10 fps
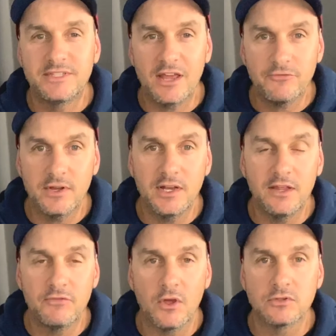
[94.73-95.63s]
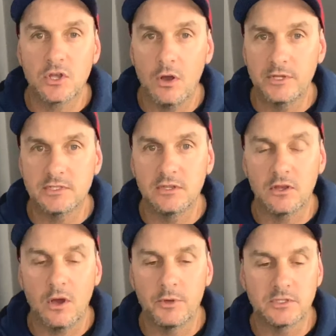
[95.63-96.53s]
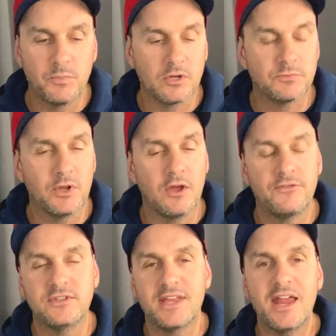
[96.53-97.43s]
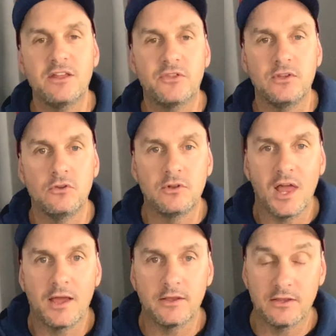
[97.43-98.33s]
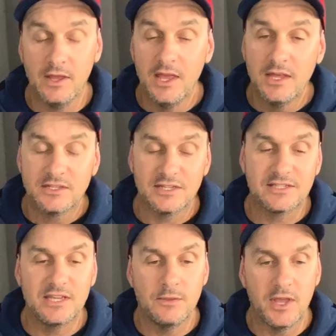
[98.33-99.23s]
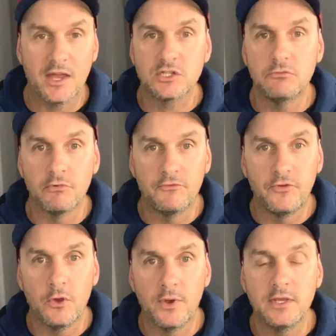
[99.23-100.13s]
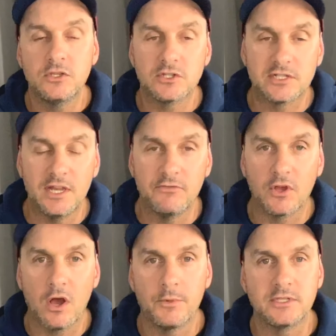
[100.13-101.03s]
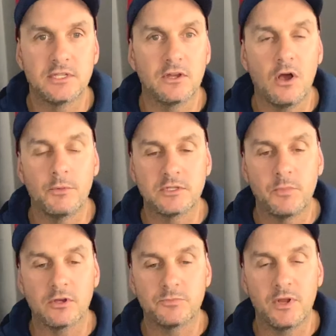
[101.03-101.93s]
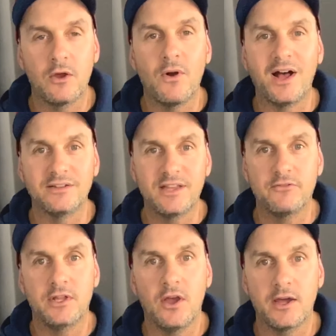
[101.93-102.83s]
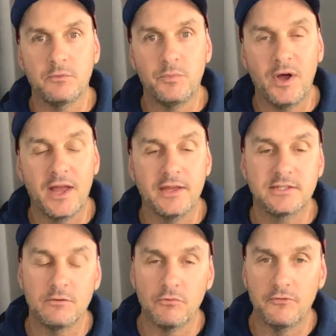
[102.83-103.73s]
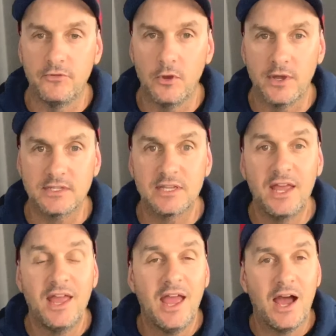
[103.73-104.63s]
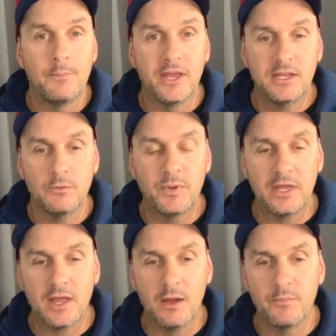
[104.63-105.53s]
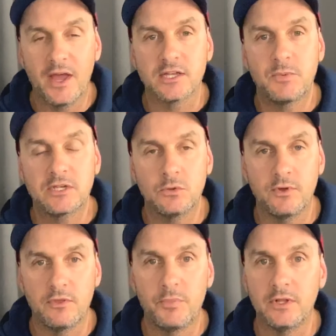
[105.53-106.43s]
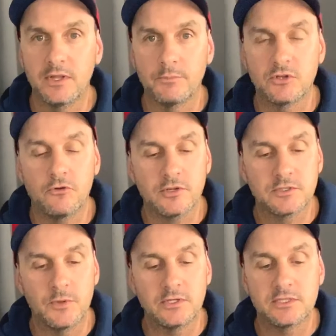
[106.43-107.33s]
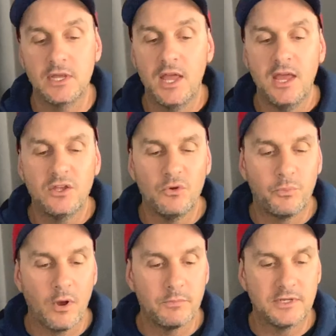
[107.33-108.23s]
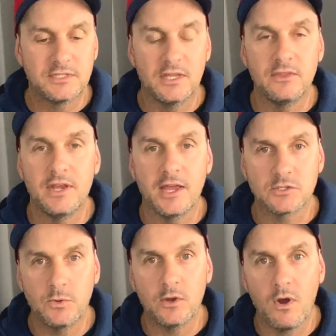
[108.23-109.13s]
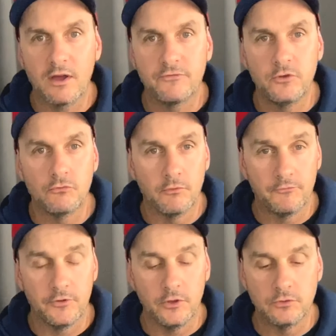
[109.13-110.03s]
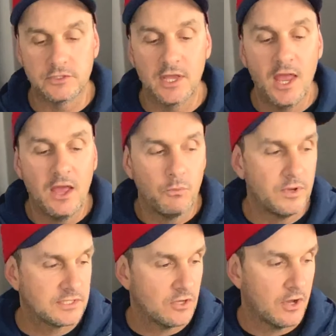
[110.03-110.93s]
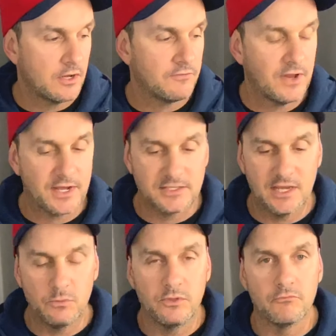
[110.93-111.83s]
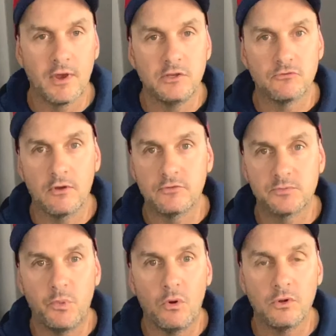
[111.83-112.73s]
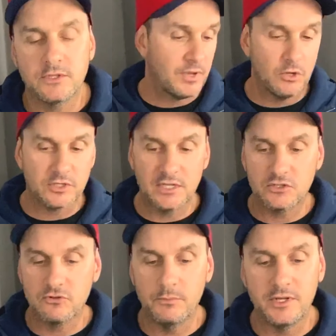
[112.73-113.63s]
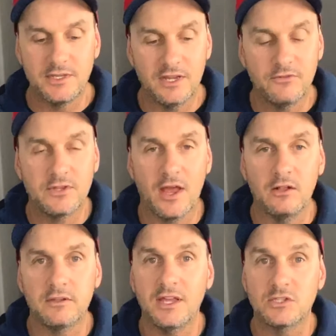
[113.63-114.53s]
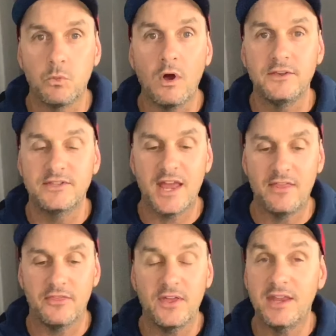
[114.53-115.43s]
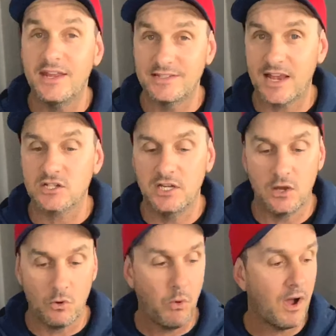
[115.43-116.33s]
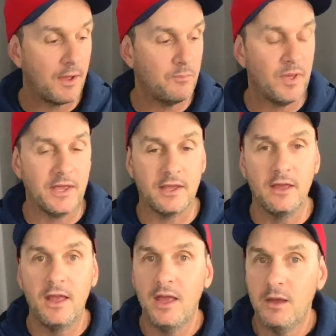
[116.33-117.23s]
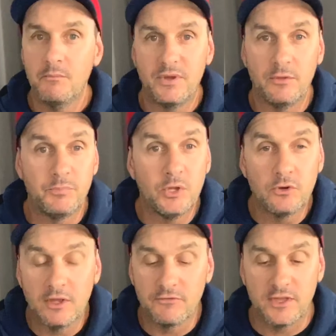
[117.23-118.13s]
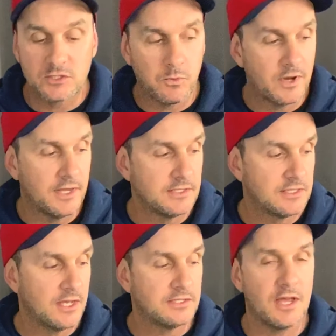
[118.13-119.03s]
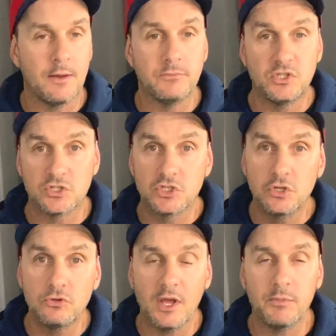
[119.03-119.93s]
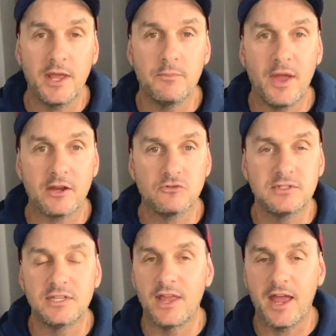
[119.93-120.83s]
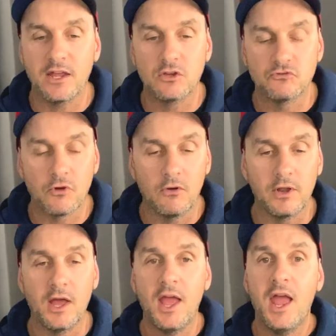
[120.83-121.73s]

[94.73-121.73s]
Definitely leave those comments in the comments box below. If there's anything you'd like to see me actually reviewing, just leave the comments in the comments box below. I'll definitely go out and buy it and review it. I'm making a big comeback, especially with the build up to Christmas. You'll probably see in the next week quite a few reviews. We're starting off, like I said, with the Range Rover Sport. It looks extremely detailed. It's 1/10. It is actually quite big. But the beauty of this one is that just two AA batteries in the hand controller.